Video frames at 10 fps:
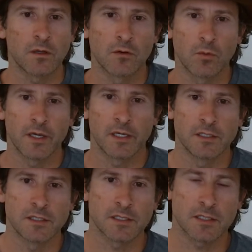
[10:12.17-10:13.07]
of the
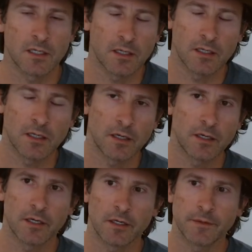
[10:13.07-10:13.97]
ways
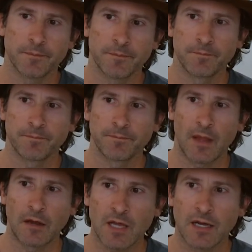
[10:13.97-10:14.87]

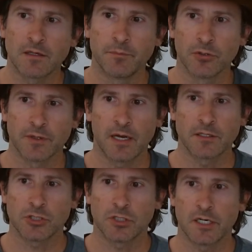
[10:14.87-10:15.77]
I've kind of built that
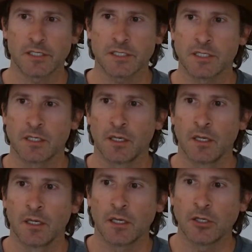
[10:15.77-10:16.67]
trust.
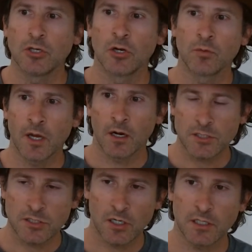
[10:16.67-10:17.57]
And, we are
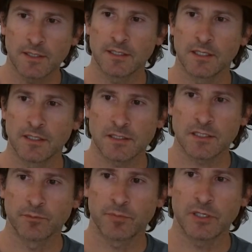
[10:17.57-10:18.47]
starting to get
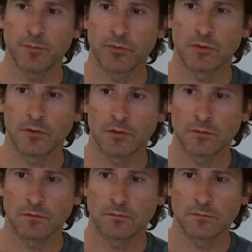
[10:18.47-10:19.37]
some people
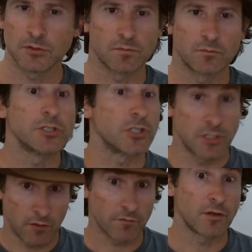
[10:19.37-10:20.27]
just reaching
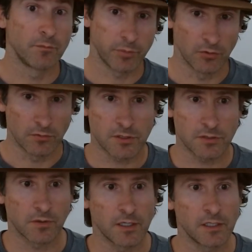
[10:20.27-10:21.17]
out from Post,
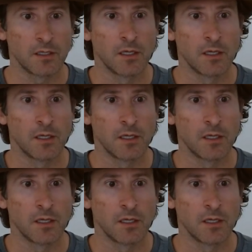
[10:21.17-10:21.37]
right?